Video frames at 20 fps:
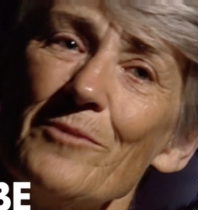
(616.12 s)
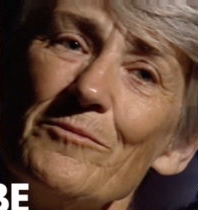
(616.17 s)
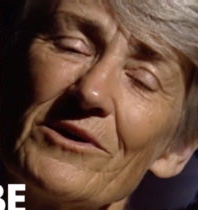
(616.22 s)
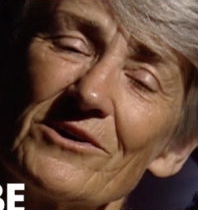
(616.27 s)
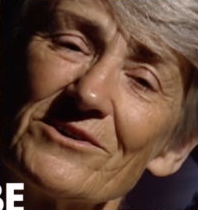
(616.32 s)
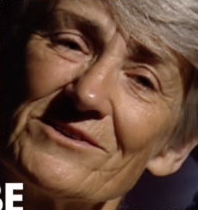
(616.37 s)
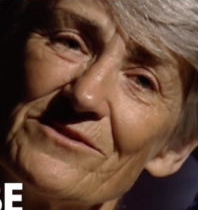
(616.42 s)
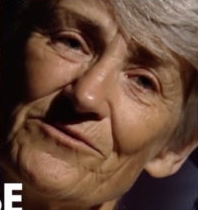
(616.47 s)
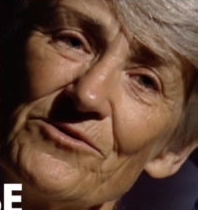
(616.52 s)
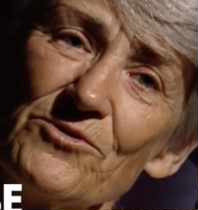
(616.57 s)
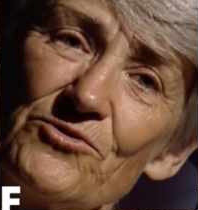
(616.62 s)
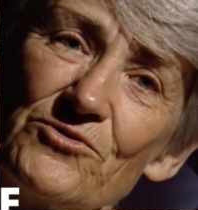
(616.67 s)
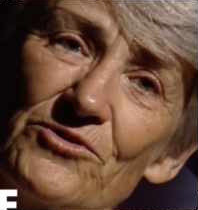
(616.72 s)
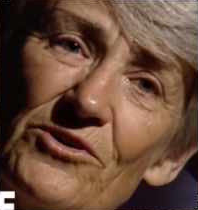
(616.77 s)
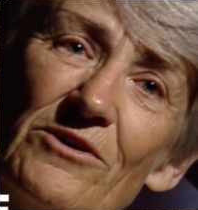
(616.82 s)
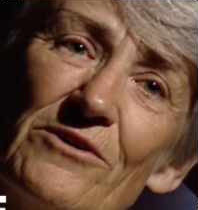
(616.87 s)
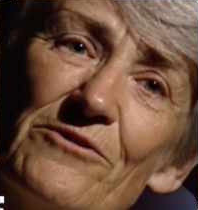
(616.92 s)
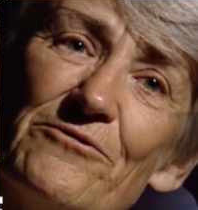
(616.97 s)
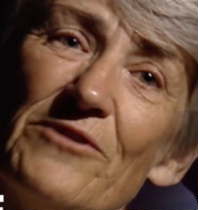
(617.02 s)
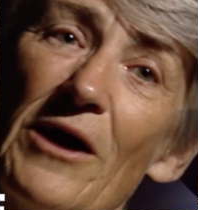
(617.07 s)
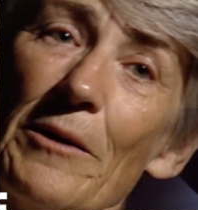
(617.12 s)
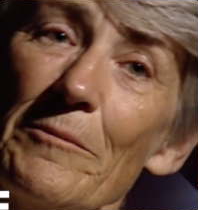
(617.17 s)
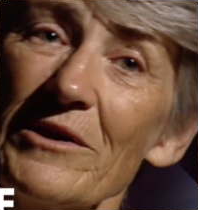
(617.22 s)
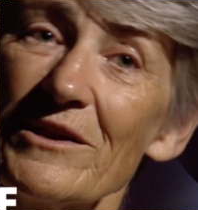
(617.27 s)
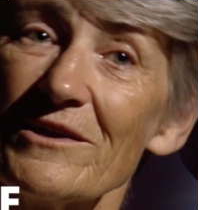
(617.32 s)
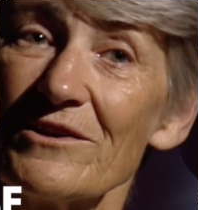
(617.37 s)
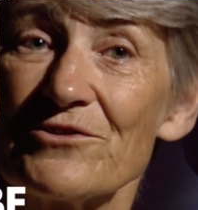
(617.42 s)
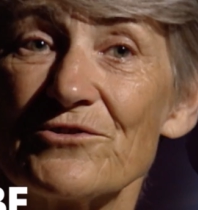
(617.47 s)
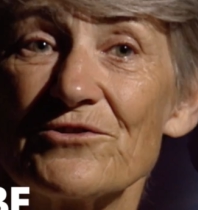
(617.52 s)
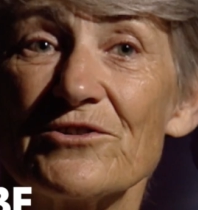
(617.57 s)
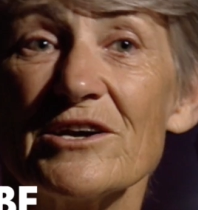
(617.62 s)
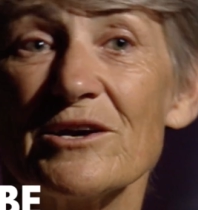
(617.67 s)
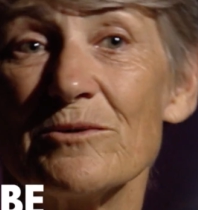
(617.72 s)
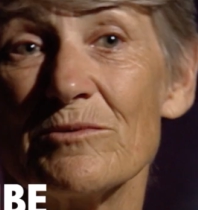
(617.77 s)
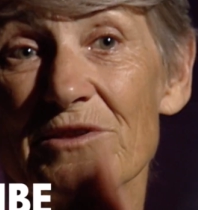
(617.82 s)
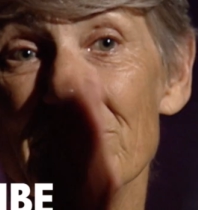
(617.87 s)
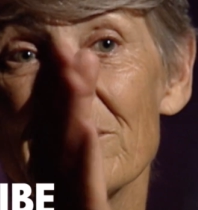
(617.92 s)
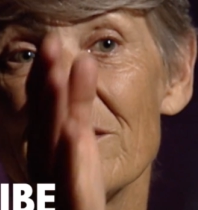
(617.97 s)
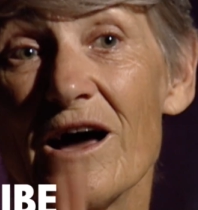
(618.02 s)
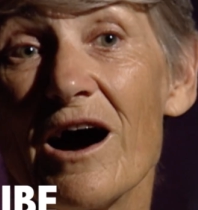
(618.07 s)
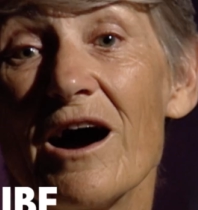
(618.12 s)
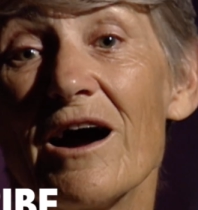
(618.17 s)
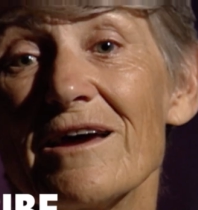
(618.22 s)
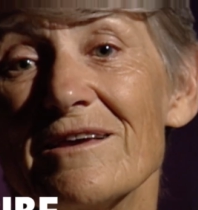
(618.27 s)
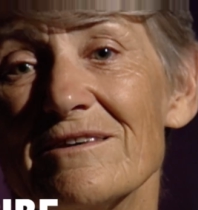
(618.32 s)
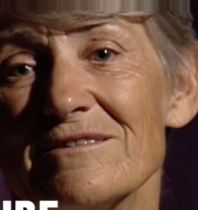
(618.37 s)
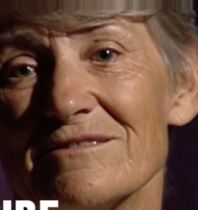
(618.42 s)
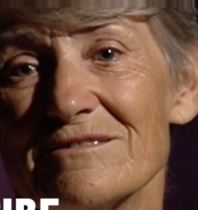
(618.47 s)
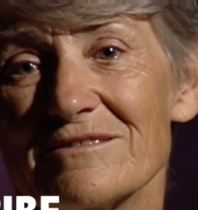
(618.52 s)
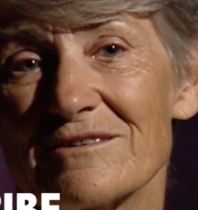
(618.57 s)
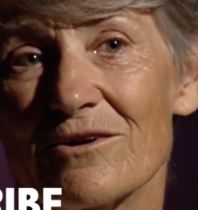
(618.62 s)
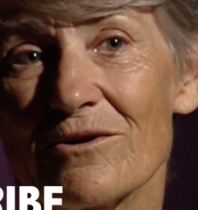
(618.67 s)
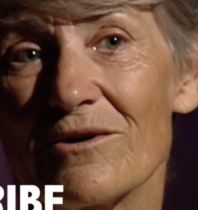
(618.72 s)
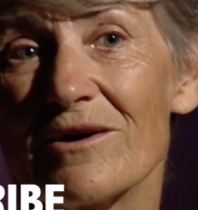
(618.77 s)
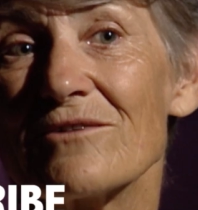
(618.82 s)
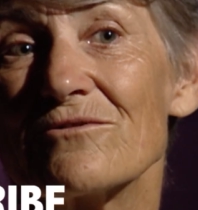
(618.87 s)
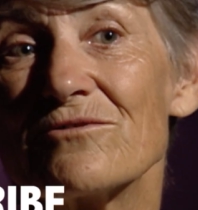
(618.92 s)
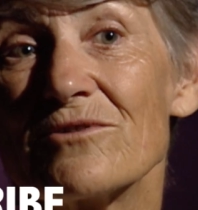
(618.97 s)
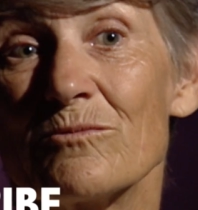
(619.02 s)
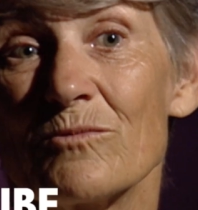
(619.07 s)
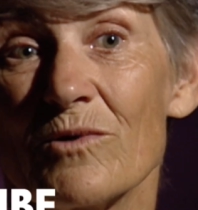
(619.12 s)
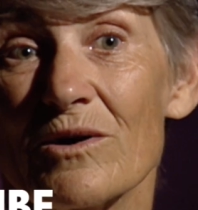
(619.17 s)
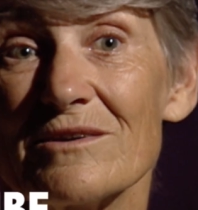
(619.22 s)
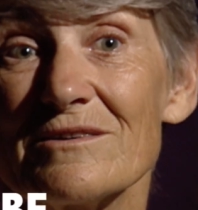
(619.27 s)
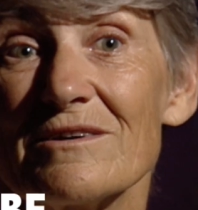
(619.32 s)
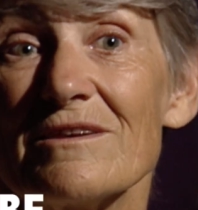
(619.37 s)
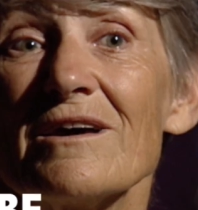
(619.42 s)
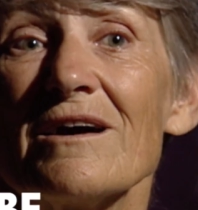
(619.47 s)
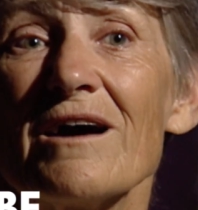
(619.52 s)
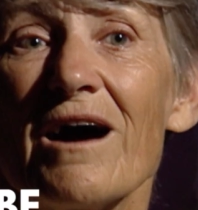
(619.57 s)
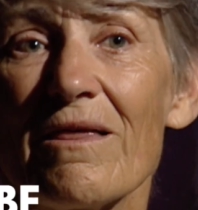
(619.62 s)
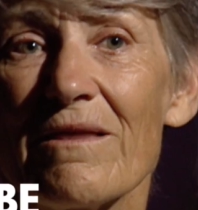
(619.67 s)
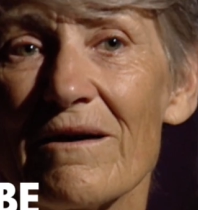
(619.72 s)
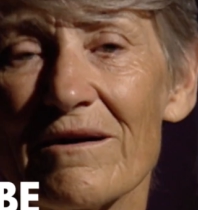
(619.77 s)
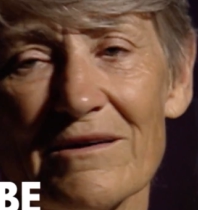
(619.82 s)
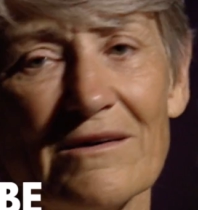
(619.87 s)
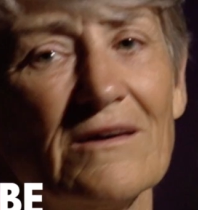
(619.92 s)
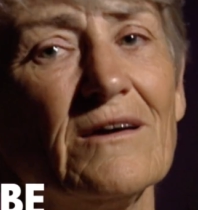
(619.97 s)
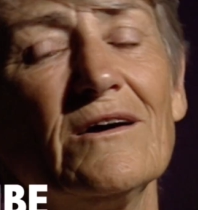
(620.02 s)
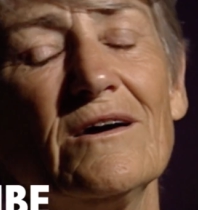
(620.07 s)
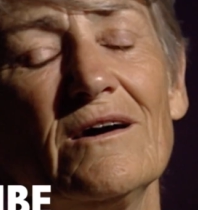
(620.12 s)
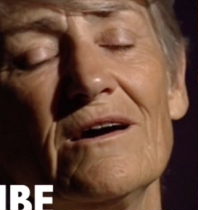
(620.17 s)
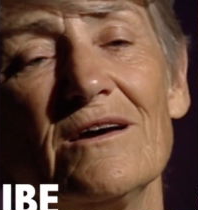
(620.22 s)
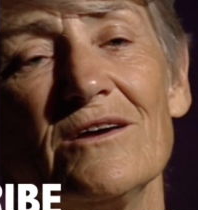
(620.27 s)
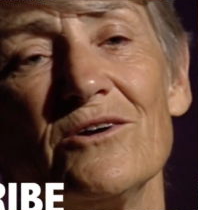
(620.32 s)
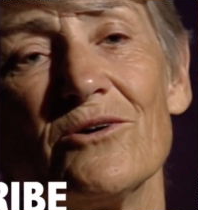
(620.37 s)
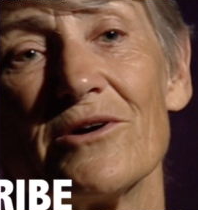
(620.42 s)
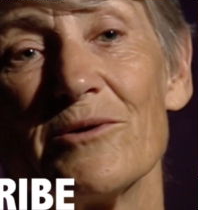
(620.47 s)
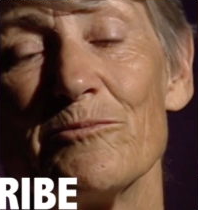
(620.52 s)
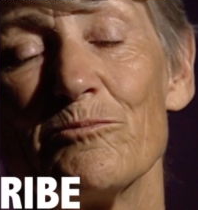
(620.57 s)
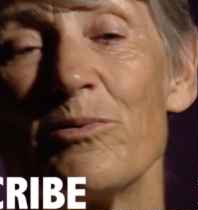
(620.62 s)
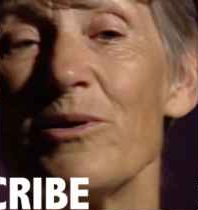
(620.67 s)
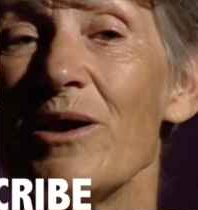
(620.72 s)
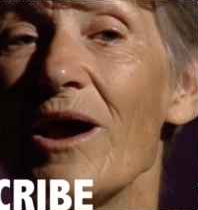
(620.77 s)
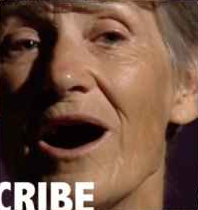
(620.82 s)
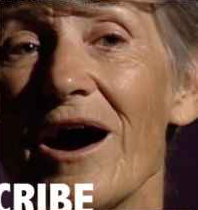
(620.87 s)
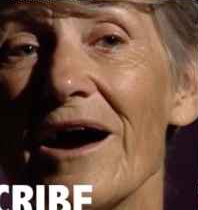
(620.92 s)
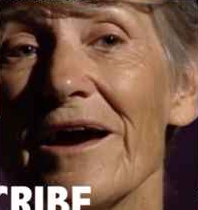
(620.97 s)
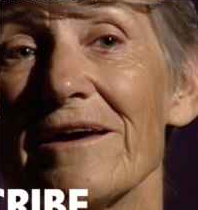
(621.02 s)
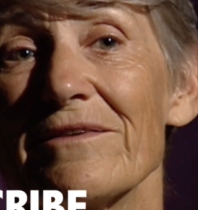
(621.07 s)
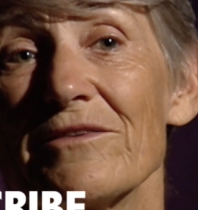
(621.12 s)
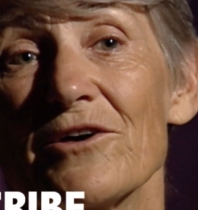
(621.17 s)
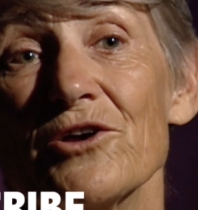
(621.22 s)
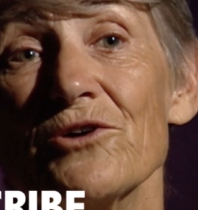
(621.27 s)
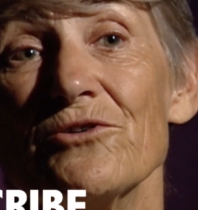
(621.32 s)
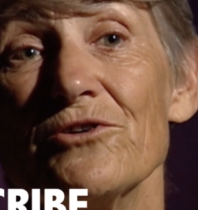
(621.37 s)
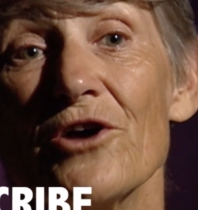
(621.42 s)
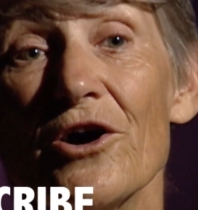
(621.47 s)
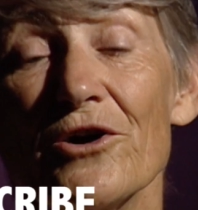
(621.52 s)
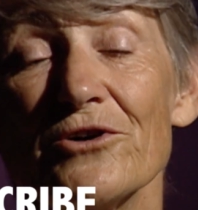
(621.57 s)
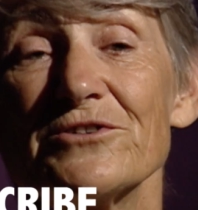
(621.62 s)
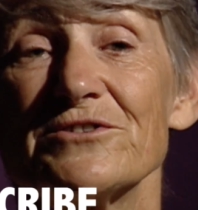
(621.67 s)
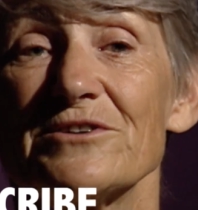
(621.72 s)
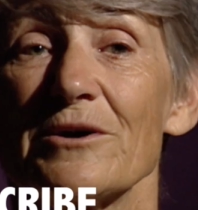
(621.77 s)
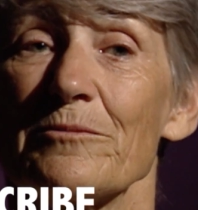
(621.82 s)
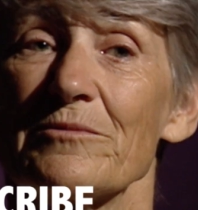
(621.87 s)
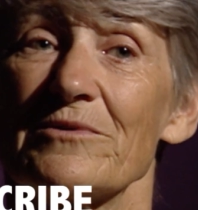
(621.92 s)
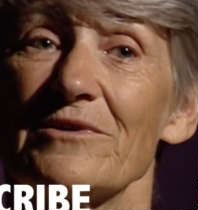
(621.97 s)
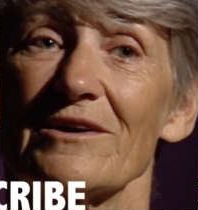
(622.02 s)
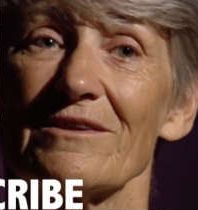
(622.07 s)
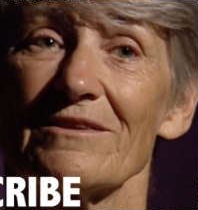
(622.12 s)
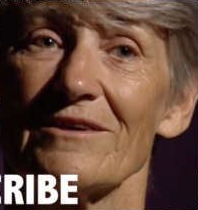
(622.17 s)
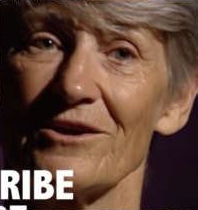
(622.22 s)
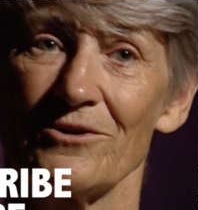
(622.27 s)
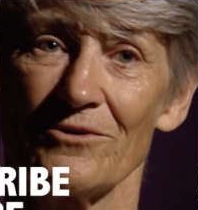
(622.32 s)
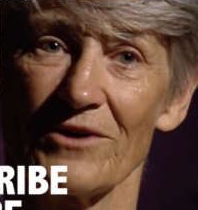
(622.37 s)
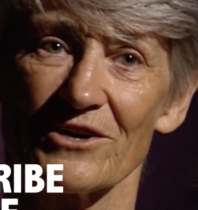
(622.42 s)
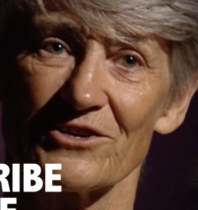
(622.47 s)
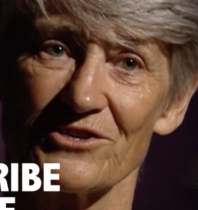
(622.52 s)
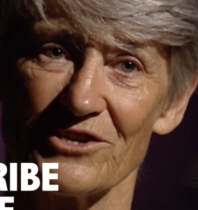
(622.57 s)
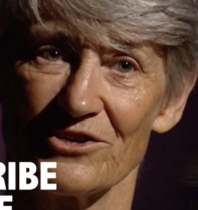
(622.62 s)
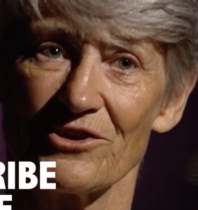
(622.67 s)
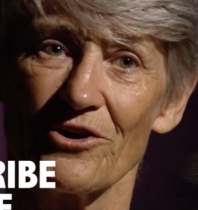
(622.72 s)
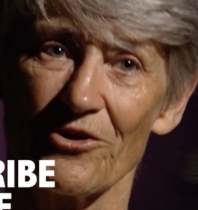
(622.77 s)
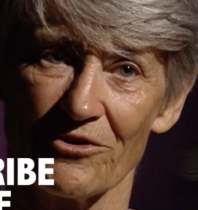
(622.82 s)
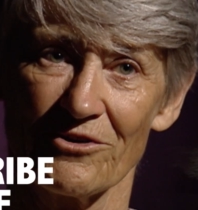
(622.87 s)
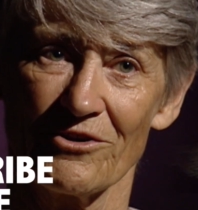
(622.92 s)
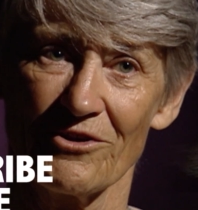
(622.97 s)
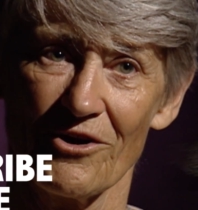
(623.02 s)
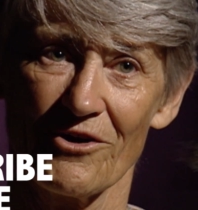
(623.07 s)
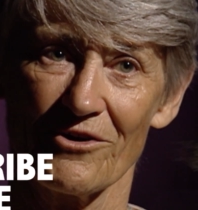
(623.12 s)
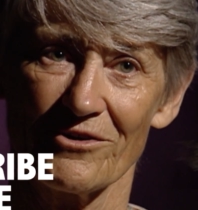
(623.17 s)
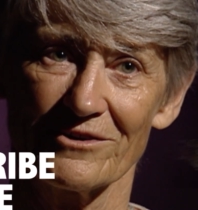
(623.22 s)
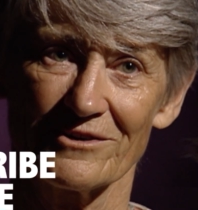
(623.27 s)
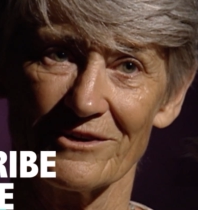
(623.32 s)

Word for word: Because if you draw a family tree with lines going from one to the other, you're implying that you know something that you actually don't know.